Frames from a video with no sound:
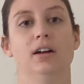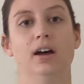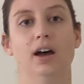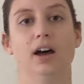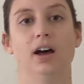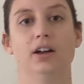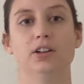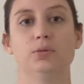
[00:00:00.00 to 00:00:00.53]

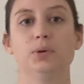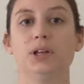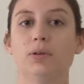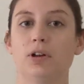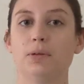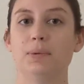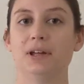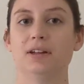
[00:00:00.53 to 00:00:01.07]
You really
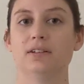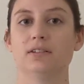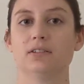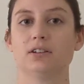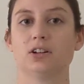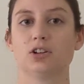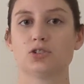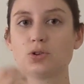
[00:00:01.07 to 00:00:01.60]
want to be
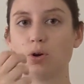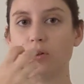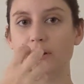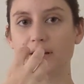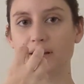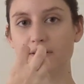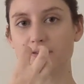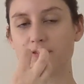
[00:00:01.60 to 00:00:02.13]

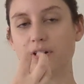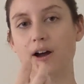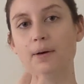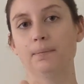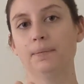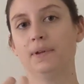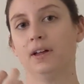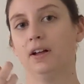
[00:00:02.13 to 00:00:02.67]
controlling it
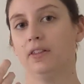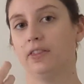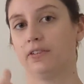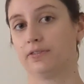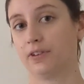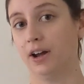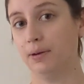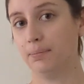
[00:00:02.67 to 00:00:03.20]
from the
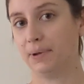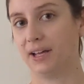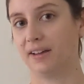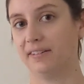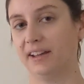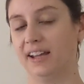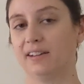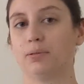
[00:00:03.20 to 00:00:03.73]
front, because
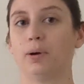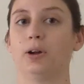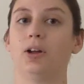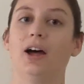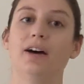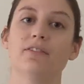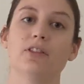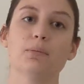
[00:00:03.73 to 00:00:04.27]
that's where you'll
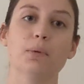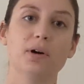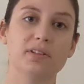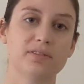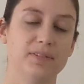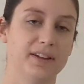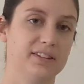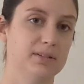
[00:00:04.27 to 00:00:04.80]
have the
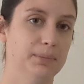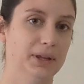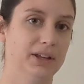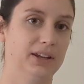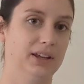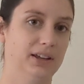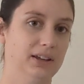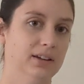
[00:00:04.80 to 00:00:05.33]
most
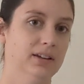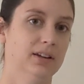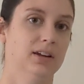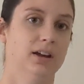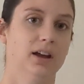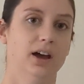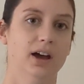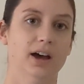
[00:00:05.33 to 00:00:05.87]
flexibility
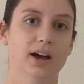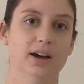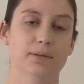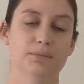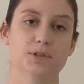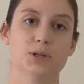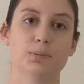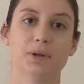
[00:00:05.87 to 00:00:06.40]

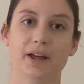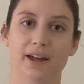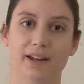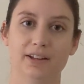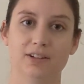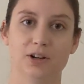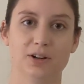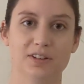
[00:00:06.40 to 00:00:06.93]
to
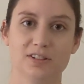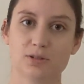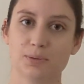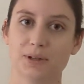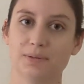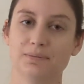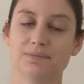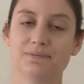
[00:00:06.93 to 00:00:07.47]
play your instrument.